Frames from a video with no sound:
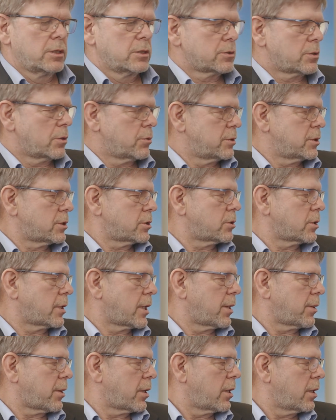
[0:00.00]
So this
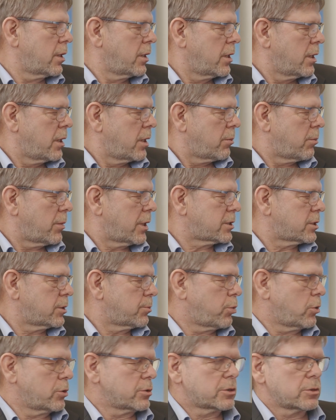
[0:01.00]
together makes
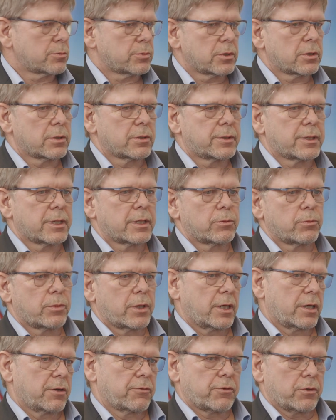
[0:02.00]
it possible that we
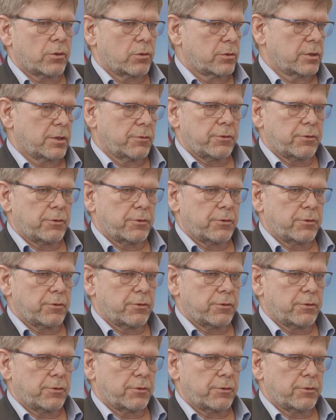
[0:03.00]
have only